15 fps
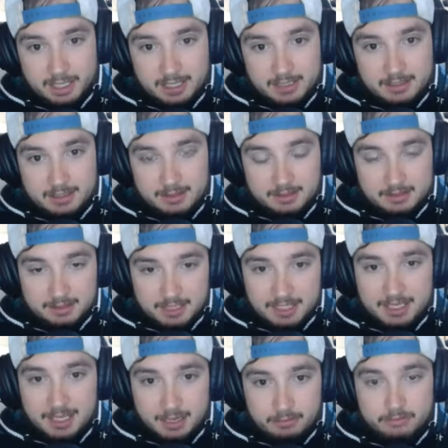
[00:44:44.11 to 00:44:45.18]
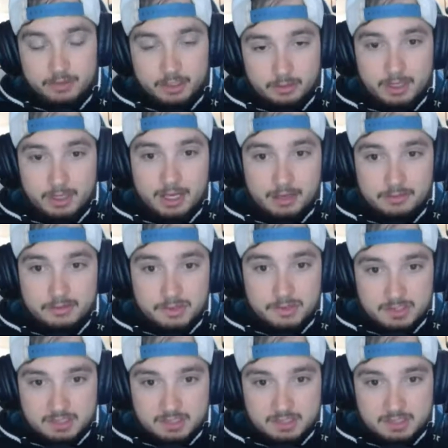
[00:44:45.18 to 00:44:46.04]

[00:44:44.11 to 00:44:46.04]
and let every ref